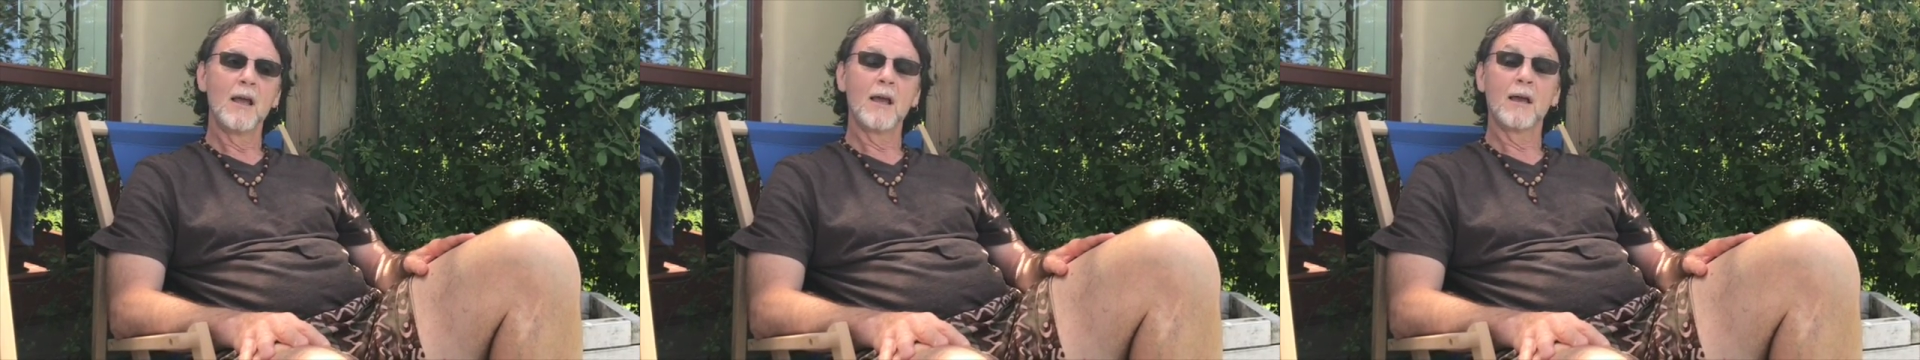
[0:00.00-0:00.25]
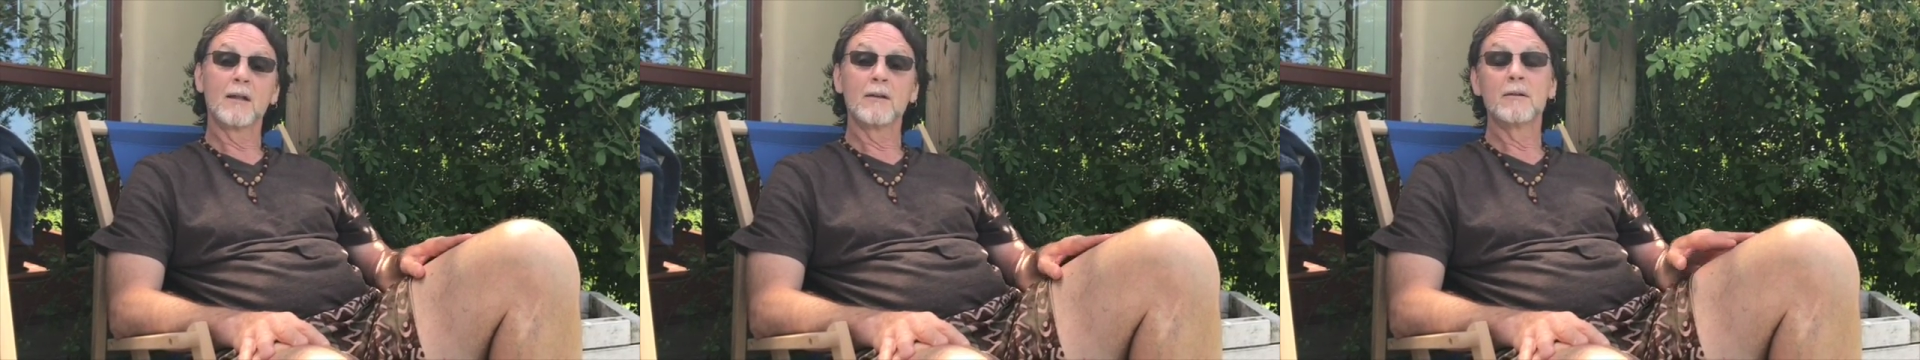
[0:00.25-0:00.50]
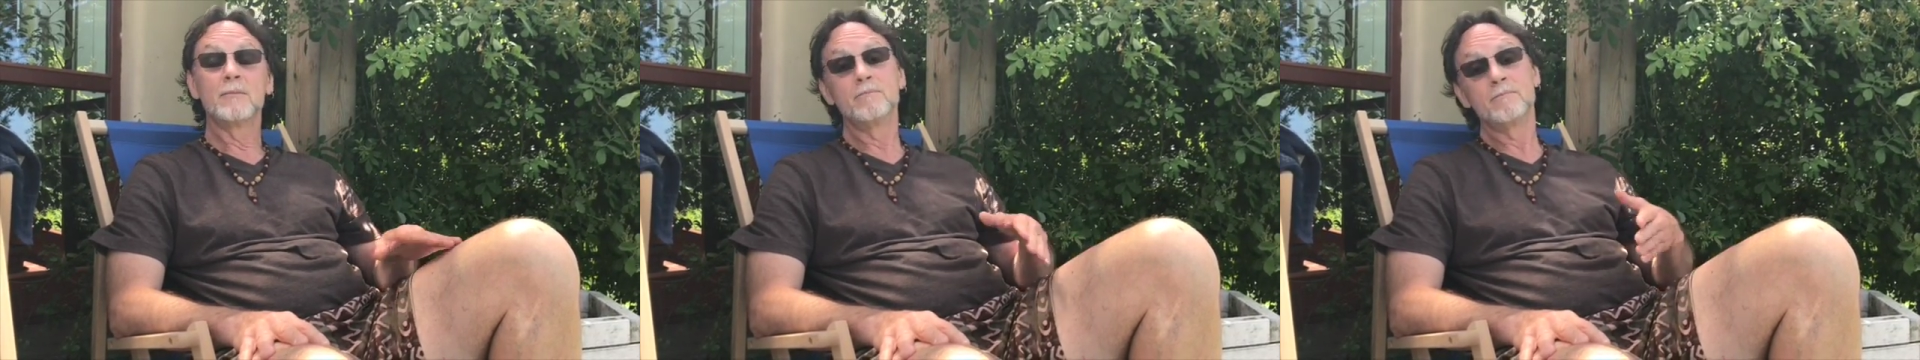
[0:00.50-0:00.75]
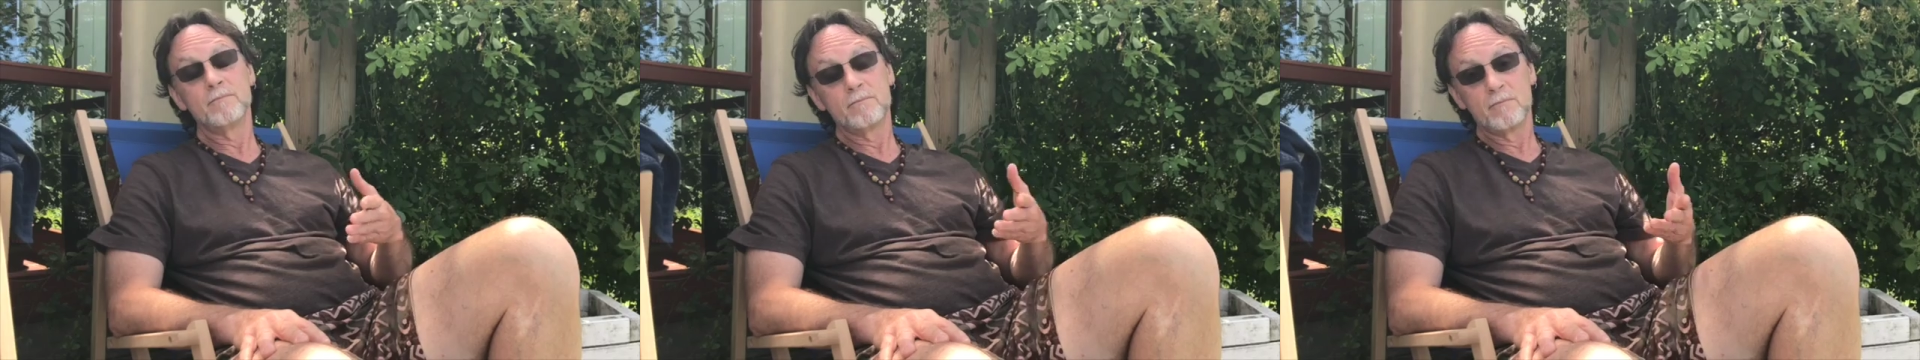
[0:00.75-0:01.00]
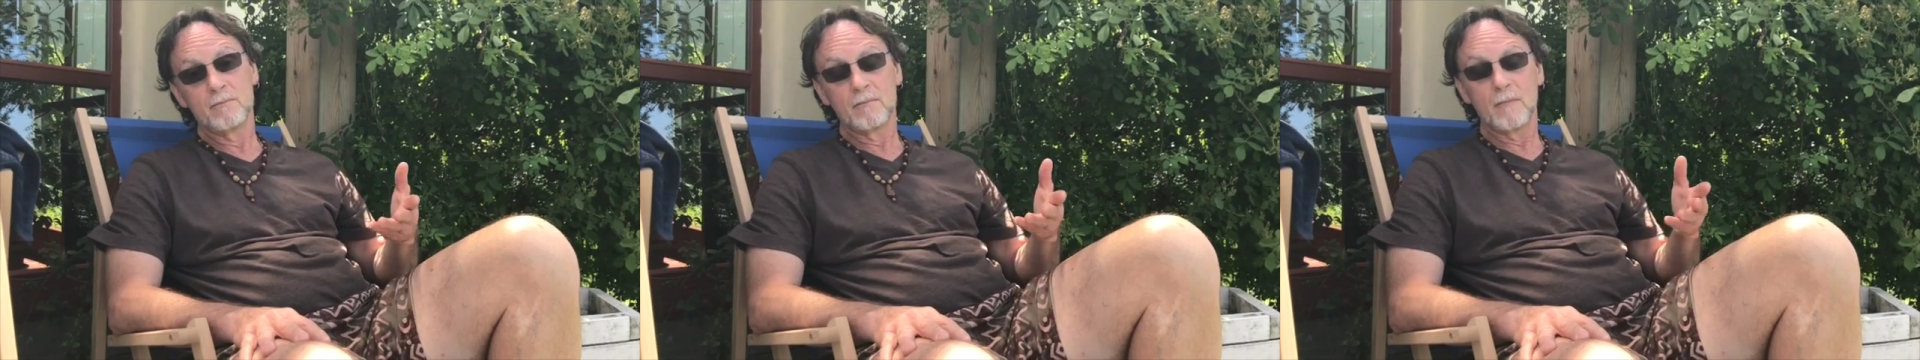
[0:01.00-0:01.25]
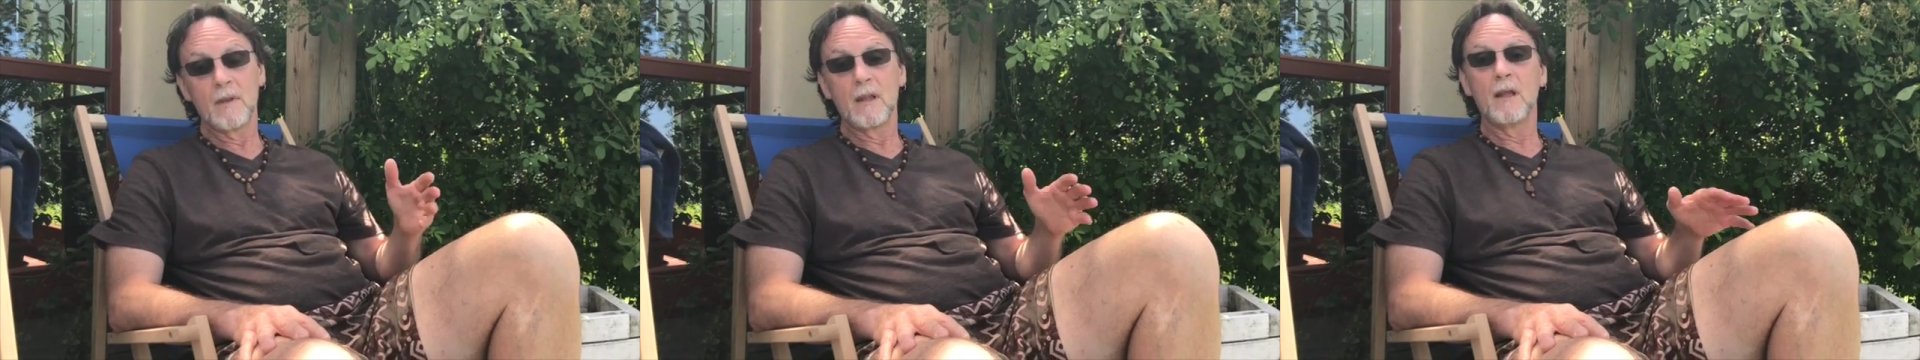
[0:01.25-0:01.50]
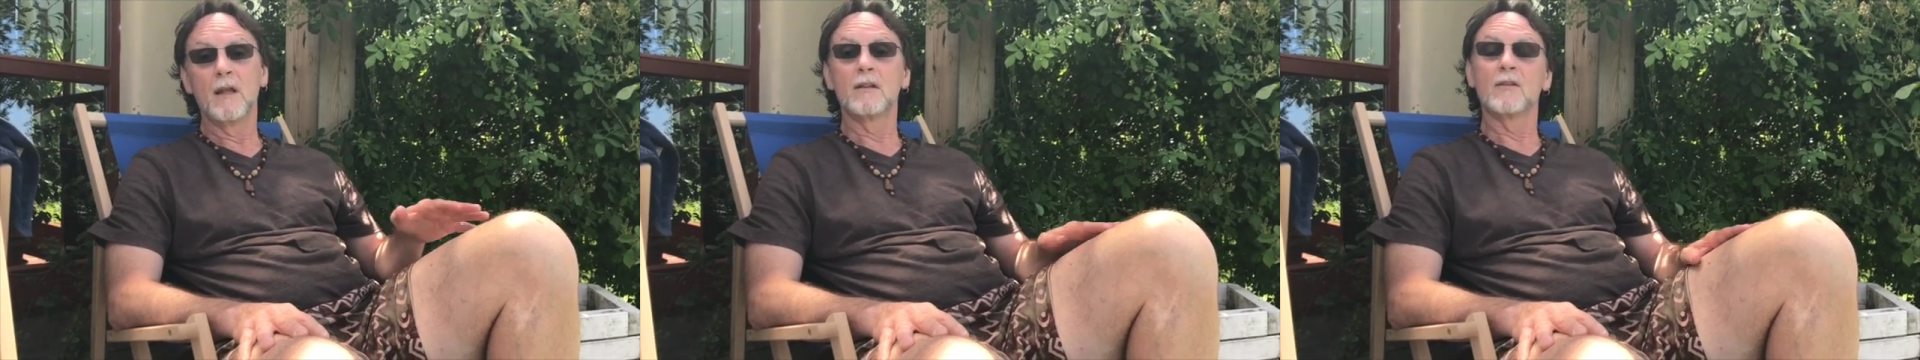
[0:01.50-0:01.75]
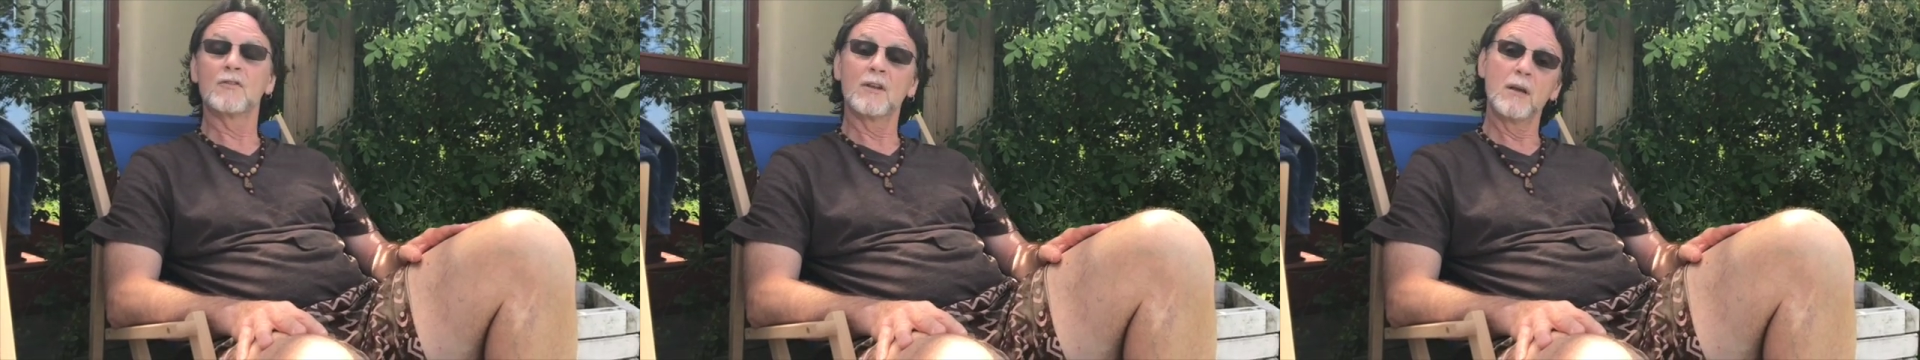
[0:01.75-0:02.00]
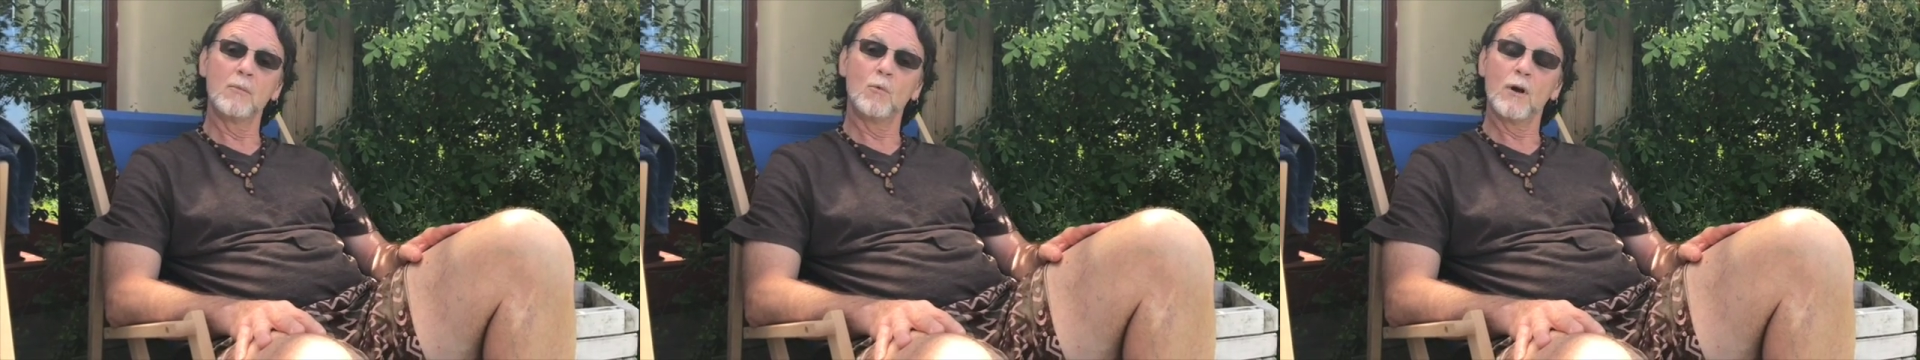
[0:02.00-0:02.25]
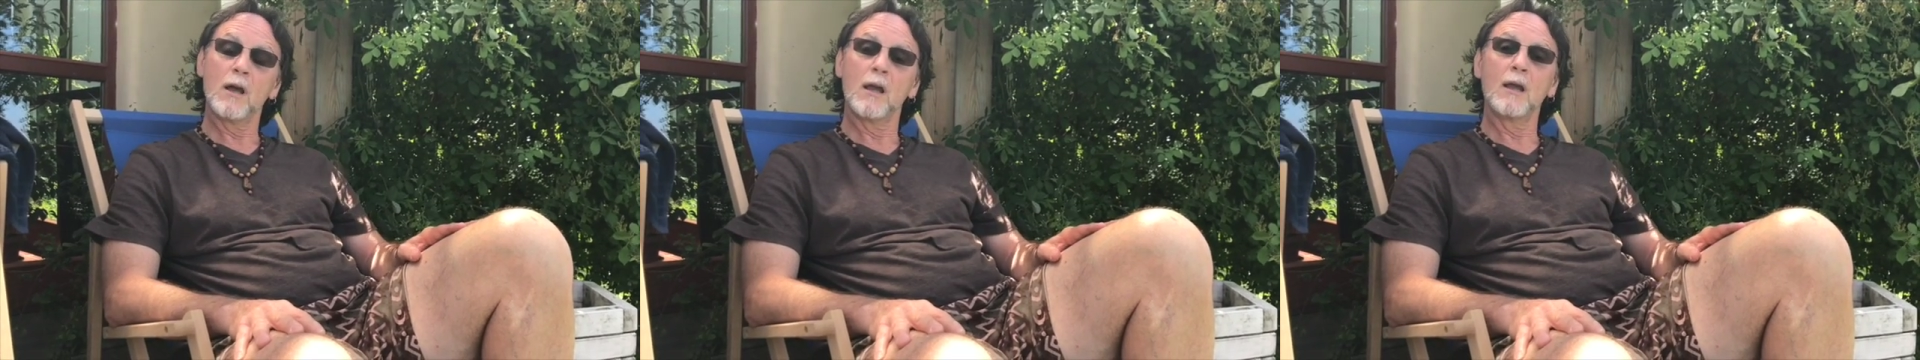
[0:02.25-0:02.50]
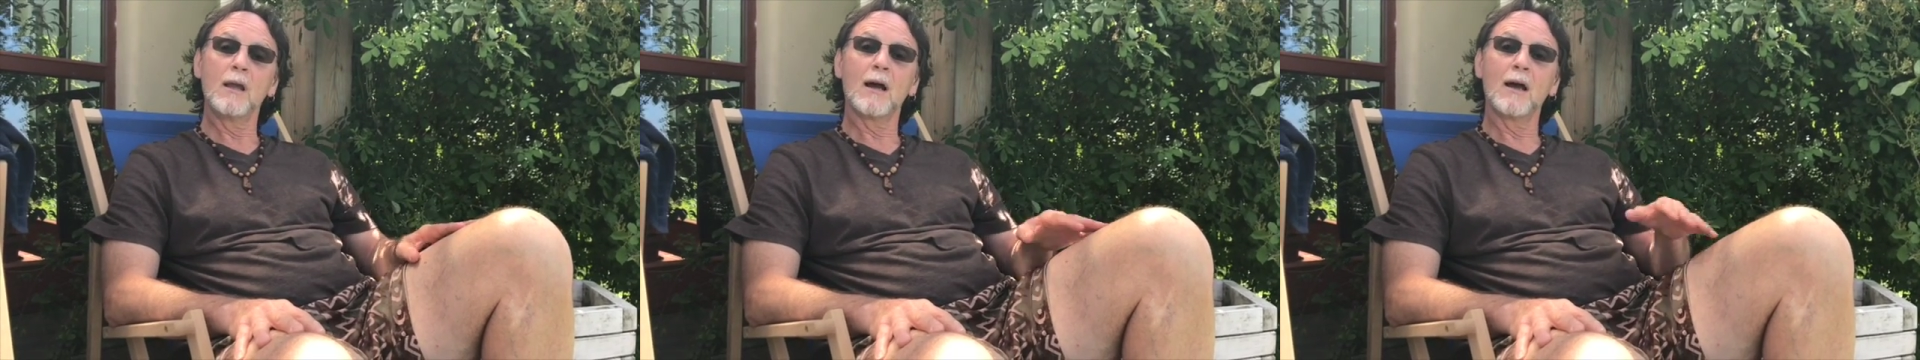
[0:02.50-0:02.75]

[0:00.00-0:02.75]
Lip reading: And in the same way,